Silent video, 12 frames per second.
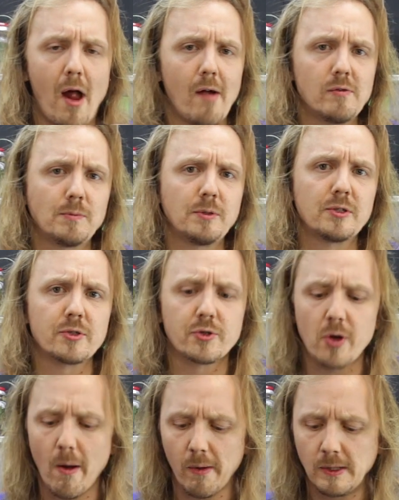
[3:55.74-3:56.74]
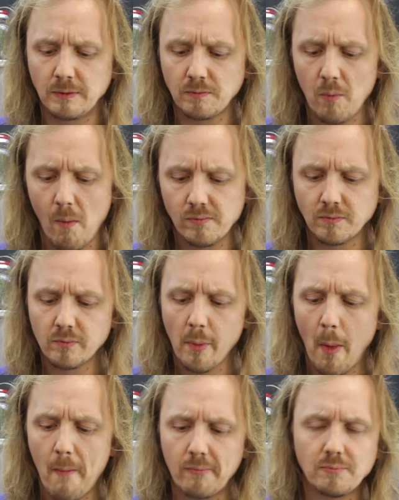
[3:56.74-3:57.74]
have a piece of chocolate
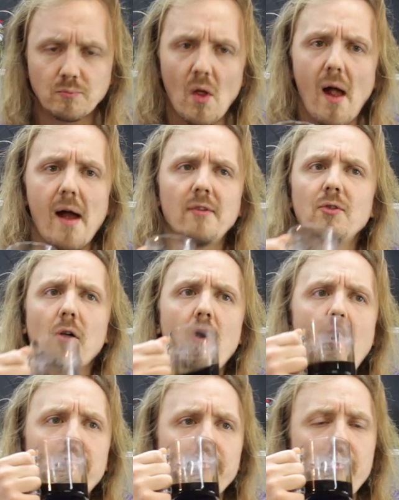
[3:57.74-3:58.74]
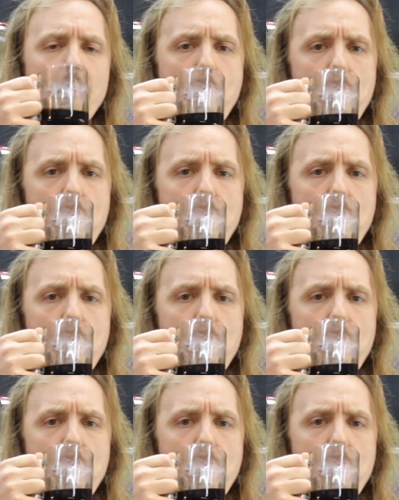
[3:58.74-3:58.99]
and the coffee,